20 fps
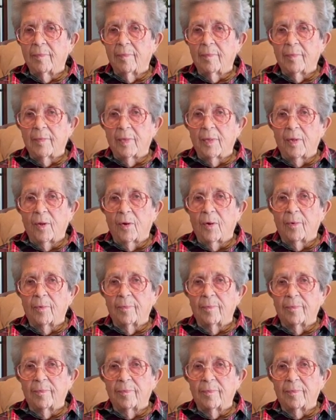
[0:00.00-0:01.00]
No.
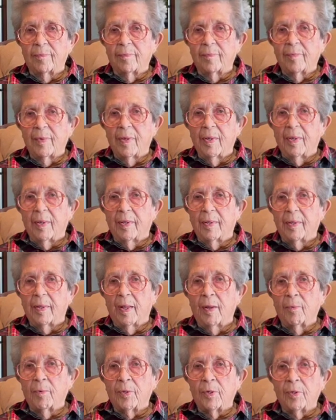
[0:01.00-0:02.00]
They
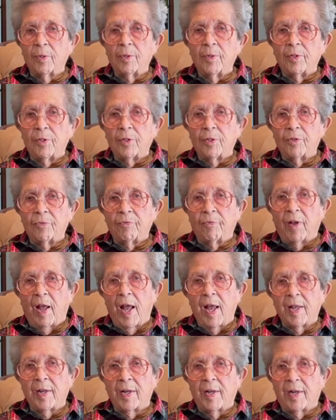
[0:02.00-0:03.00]
were doing just
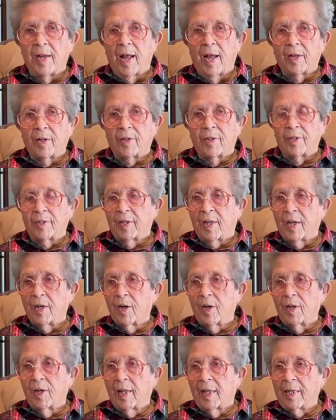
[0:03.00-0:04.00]
fine and I could care
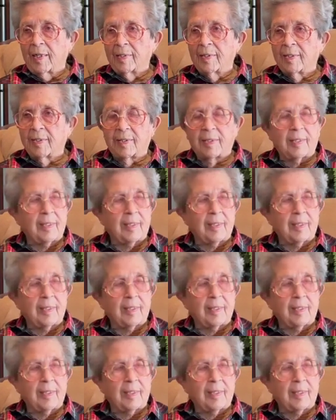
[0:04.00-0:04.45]
less.